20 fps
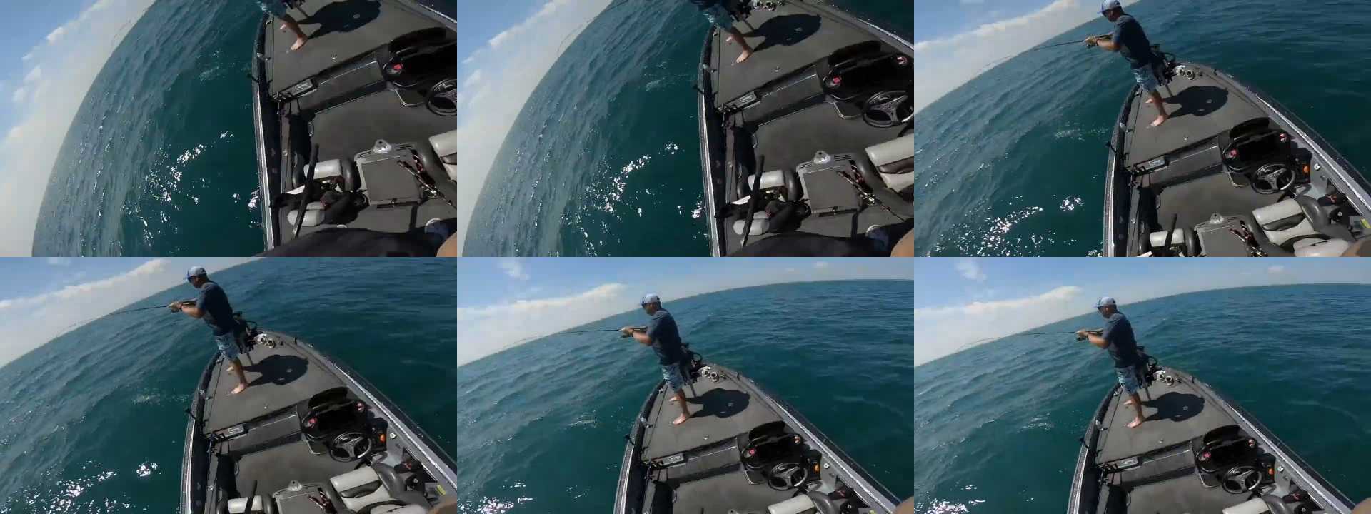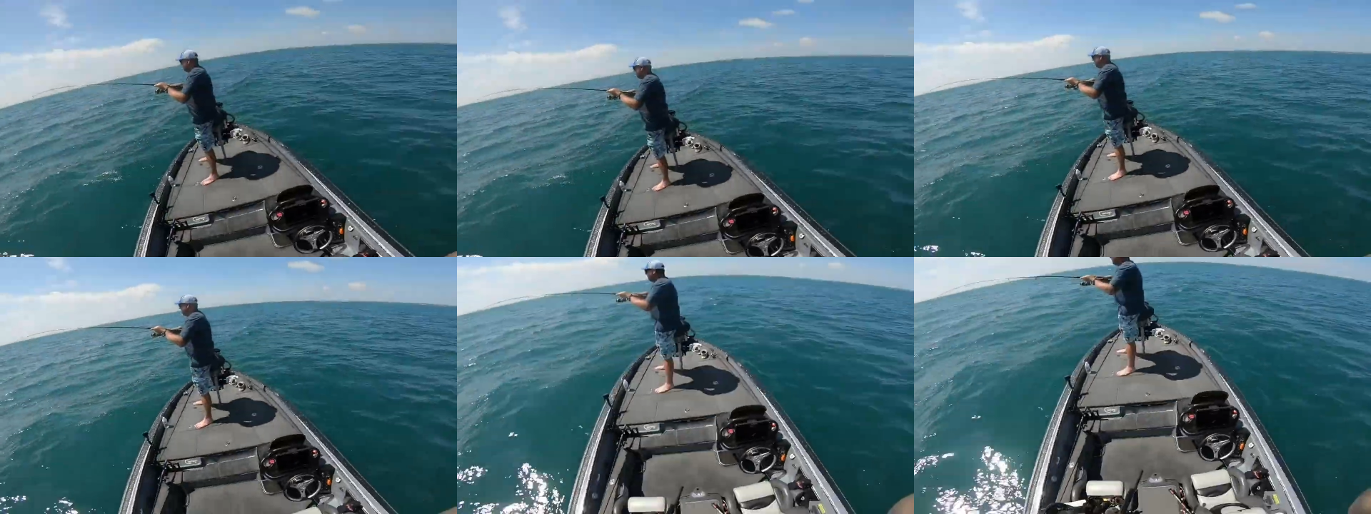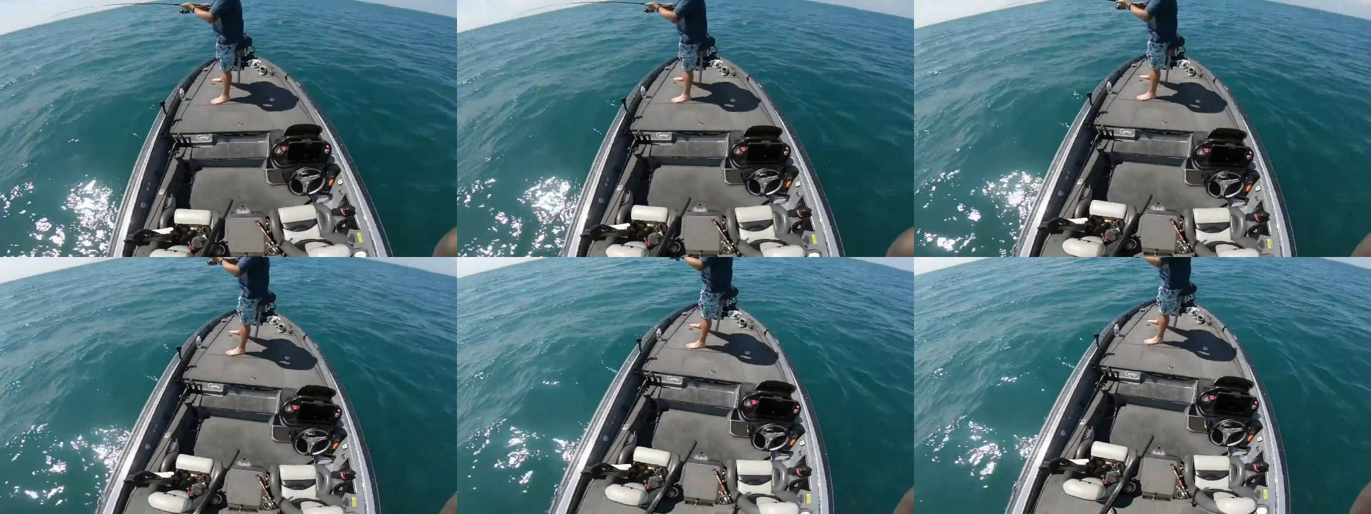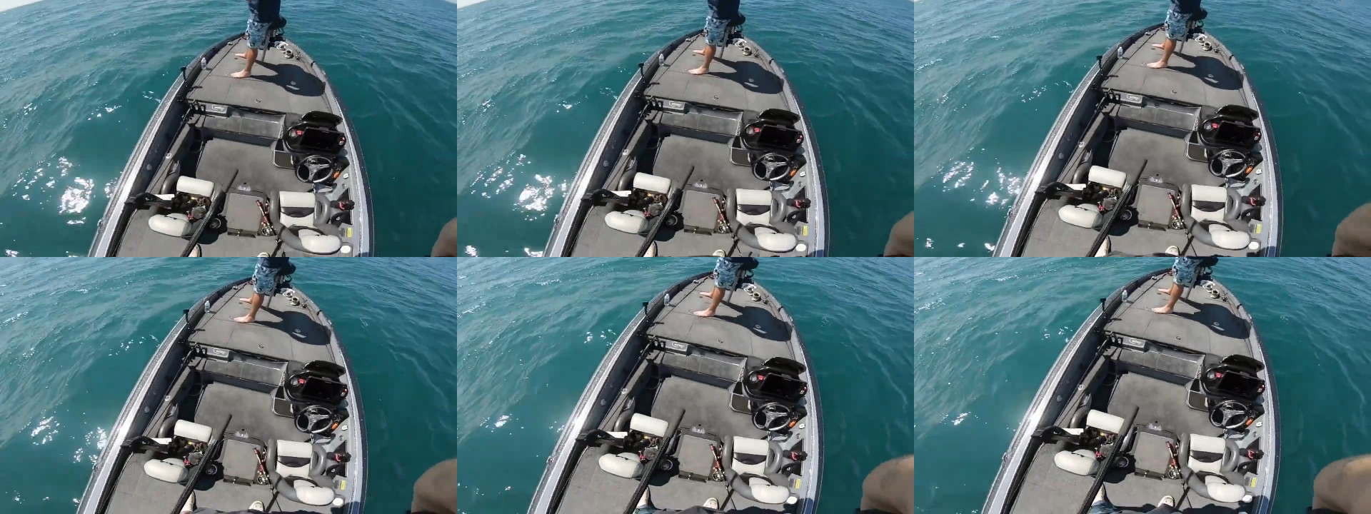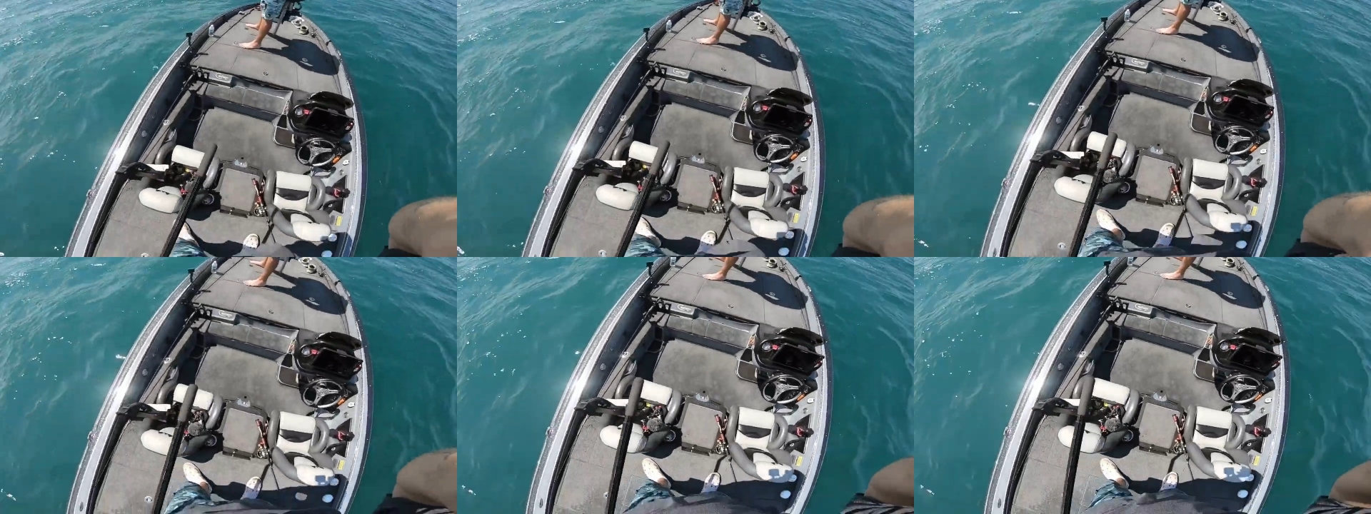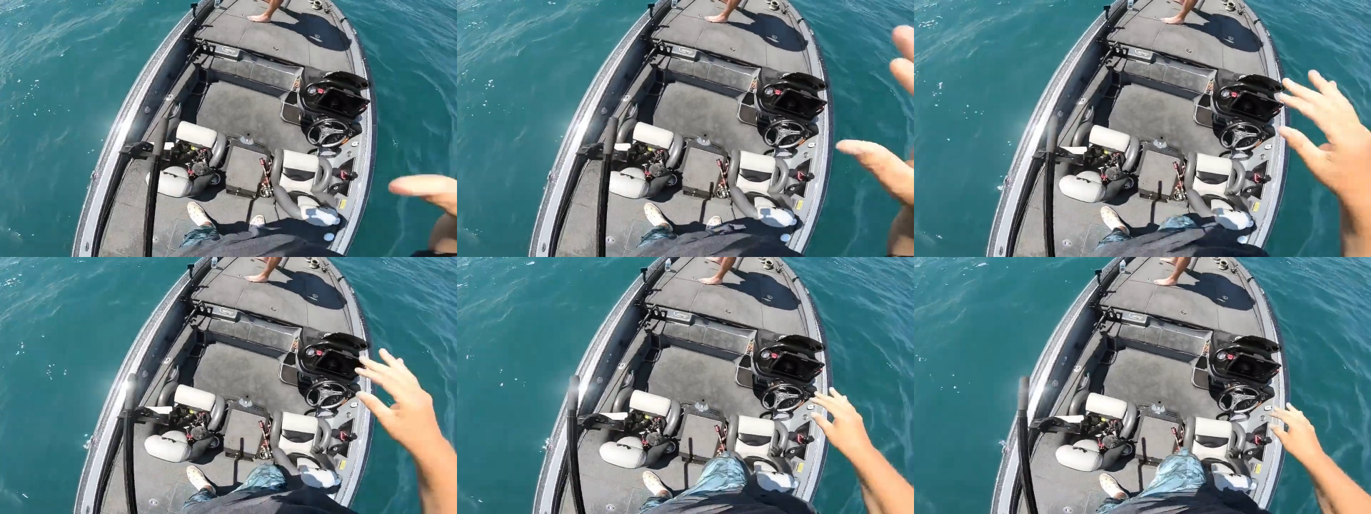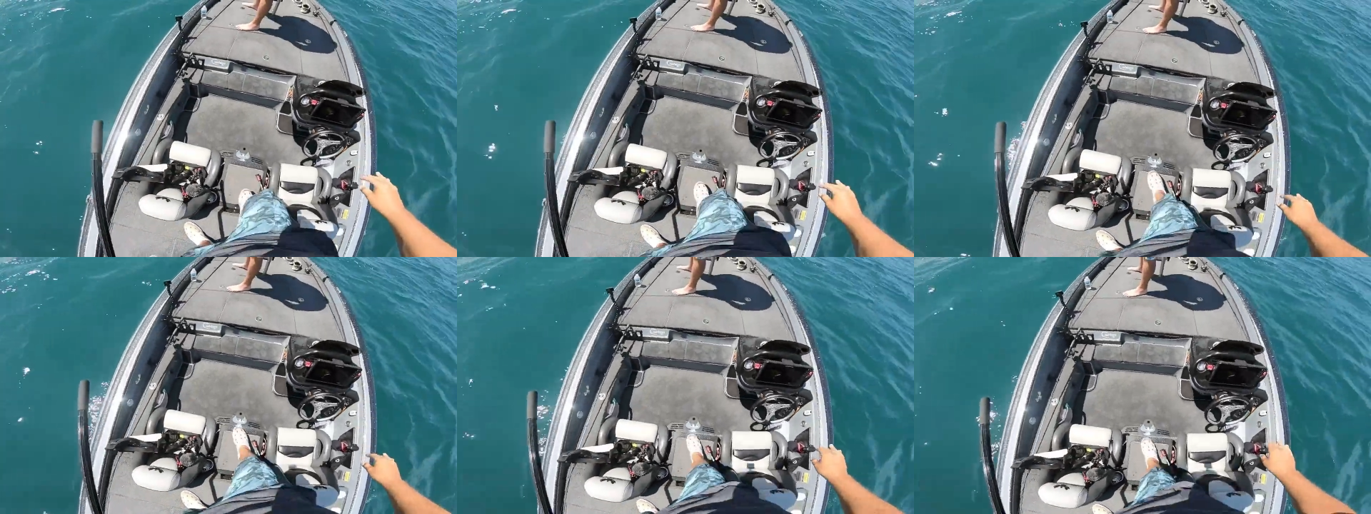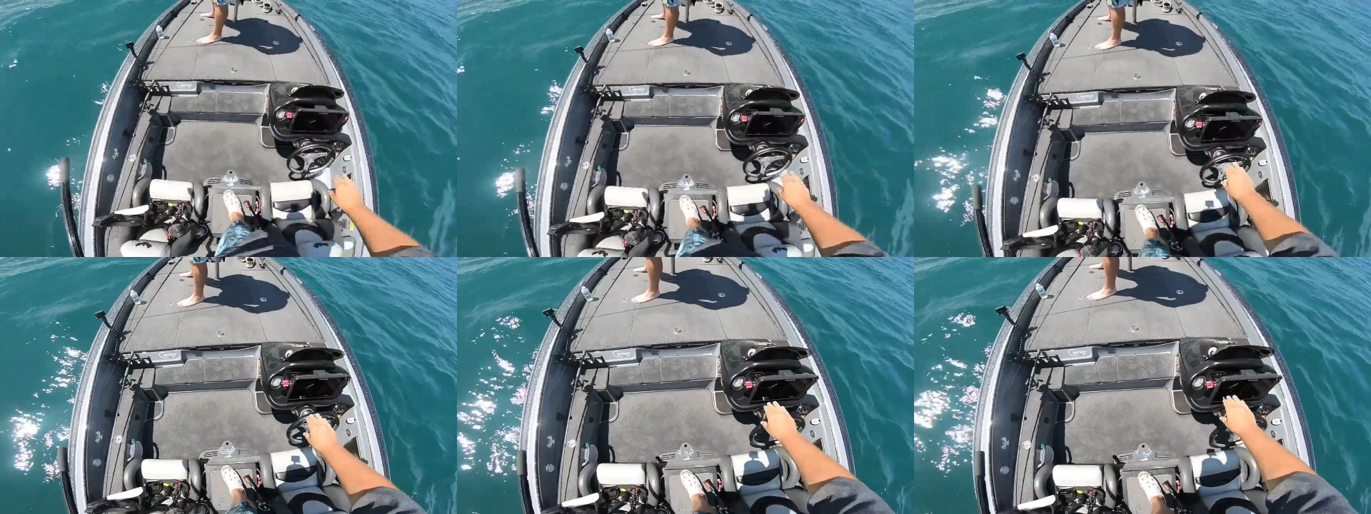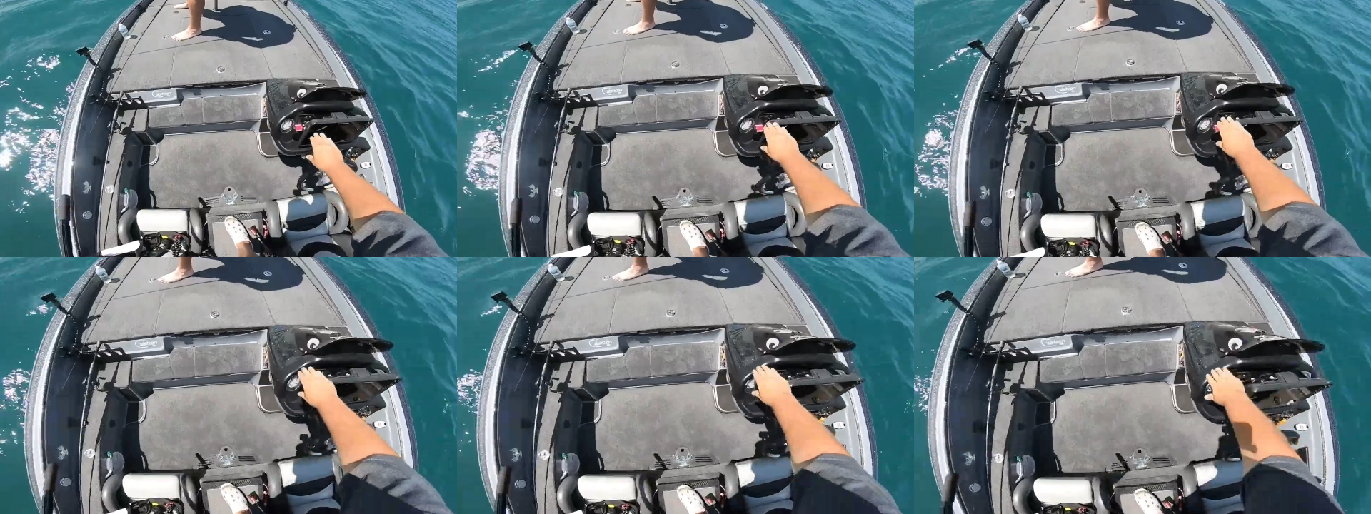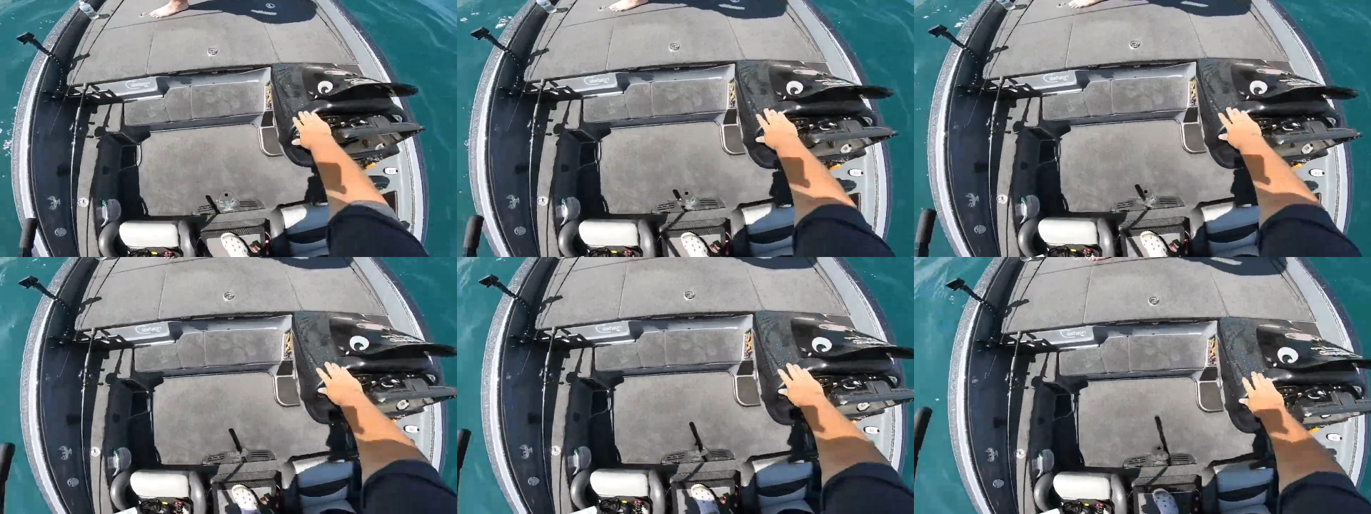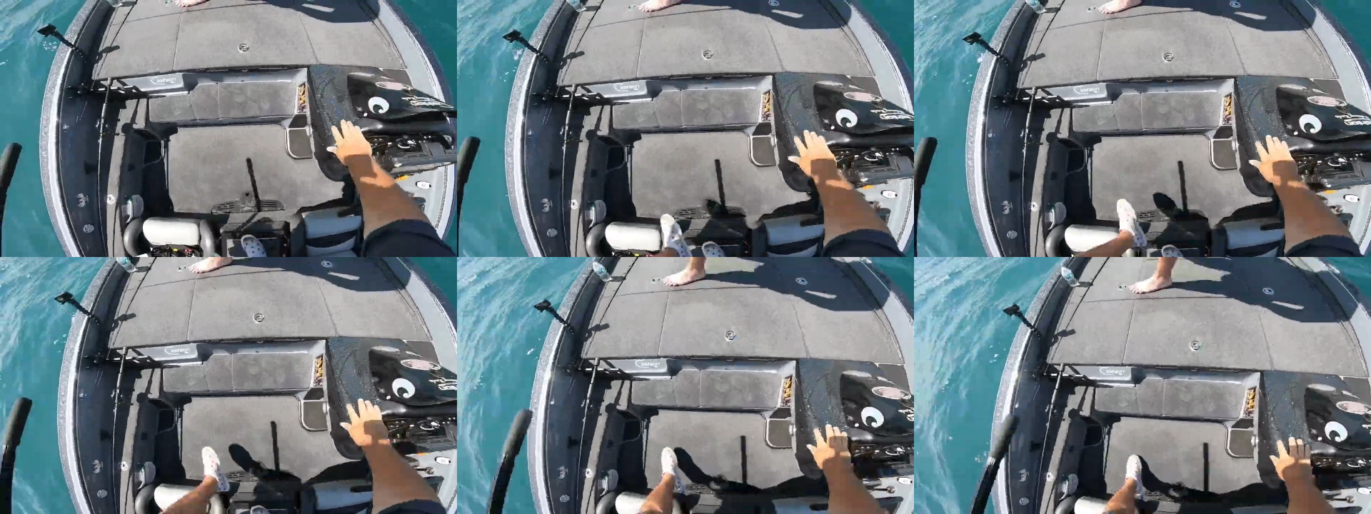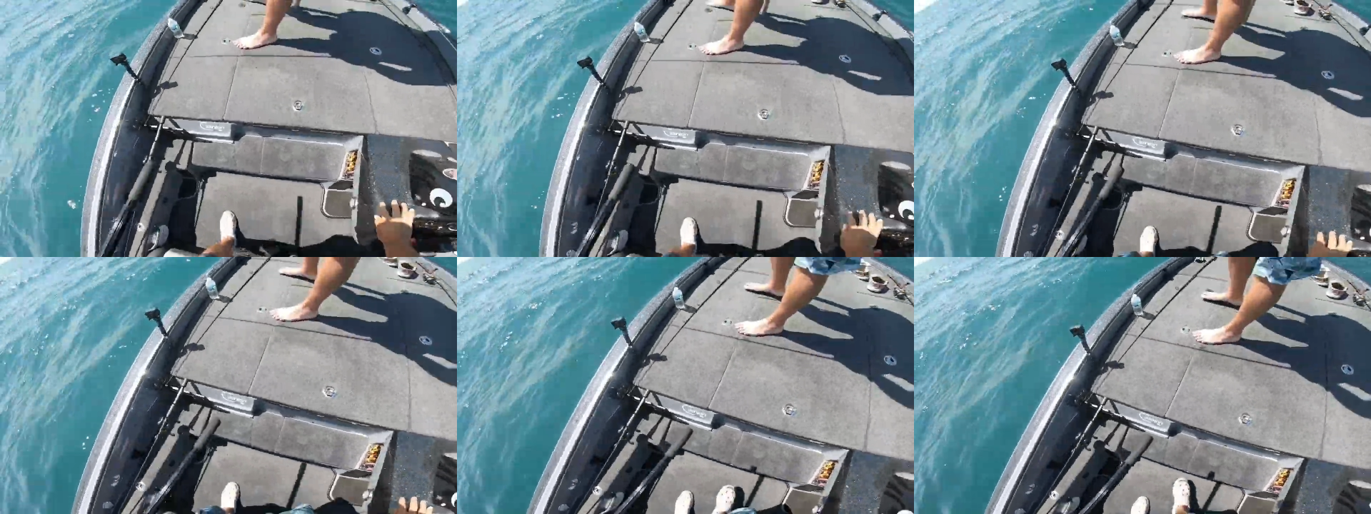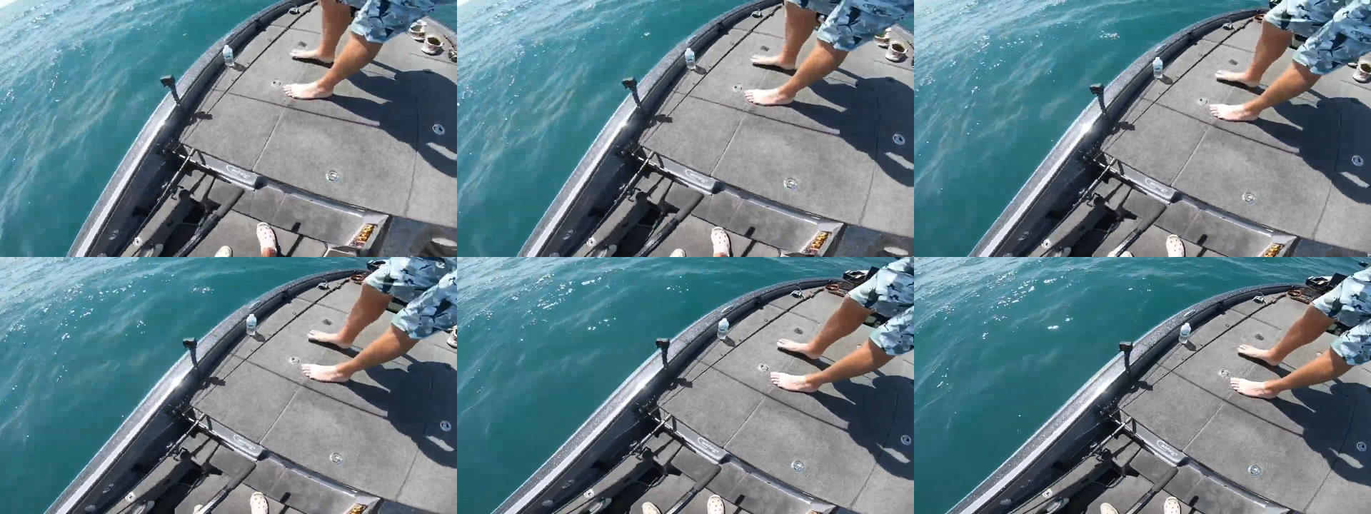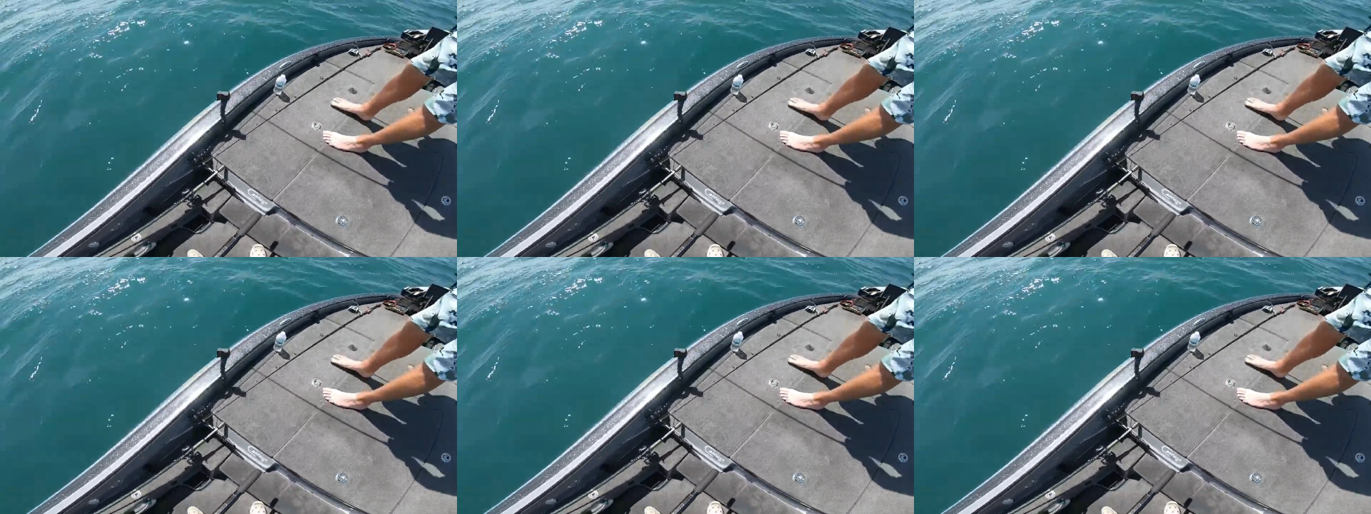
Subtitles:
[unreadable: no face in view]